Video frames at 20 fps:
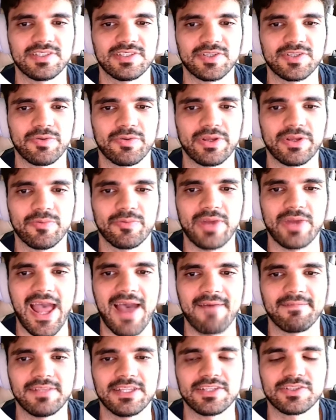So we
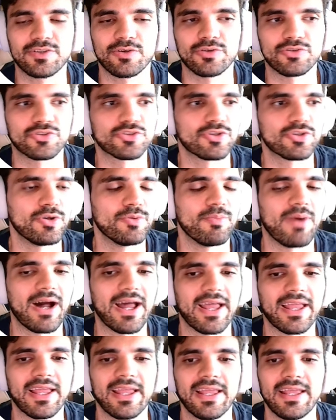have this control
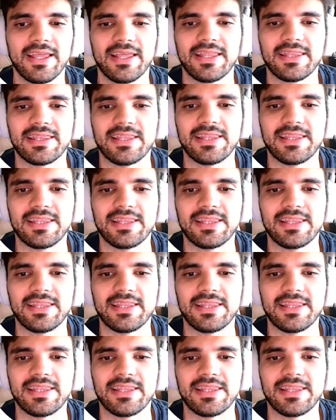by the